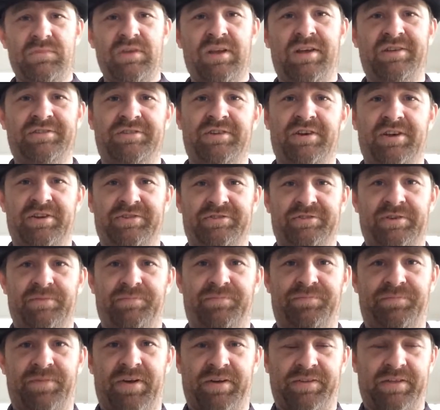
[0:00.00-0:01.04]
Because seriously,
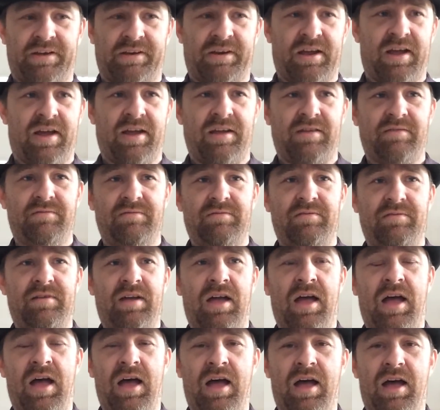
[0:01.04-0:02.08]
fuck that guy.
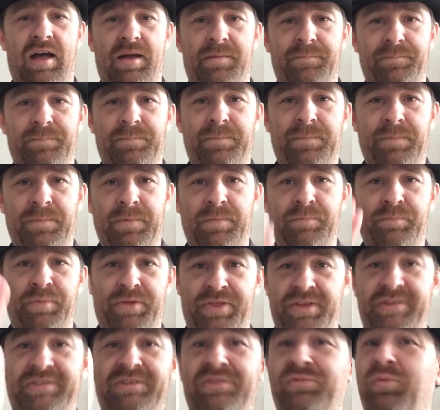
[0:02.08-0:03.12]
But
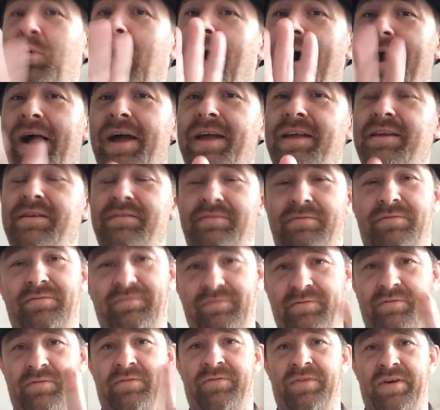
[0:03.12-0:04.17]
this is why,
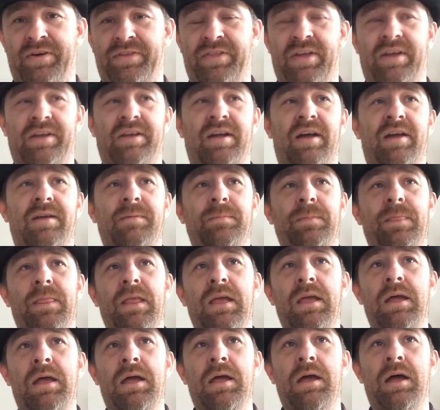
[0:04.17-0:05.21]
fuck that guy.
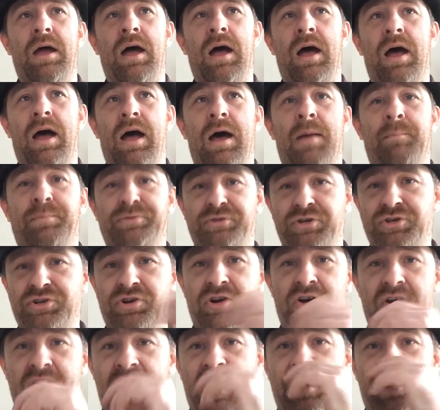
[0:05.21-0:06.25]
Patricia
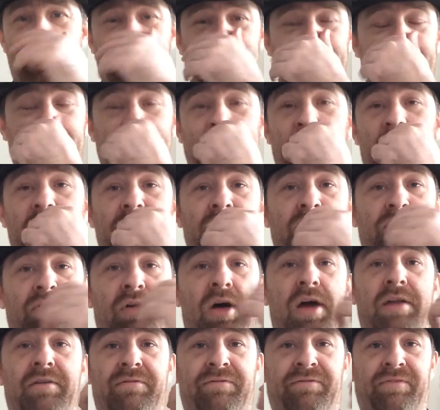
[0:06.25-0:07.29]
Hernandez has gotten a
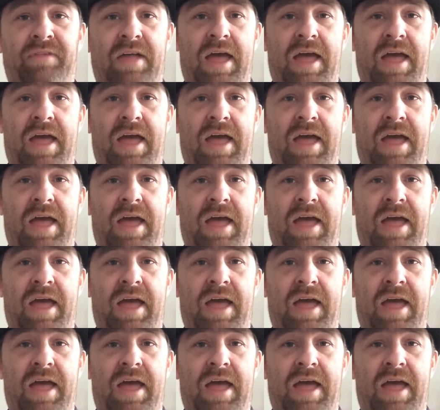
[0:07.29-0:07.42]
lot of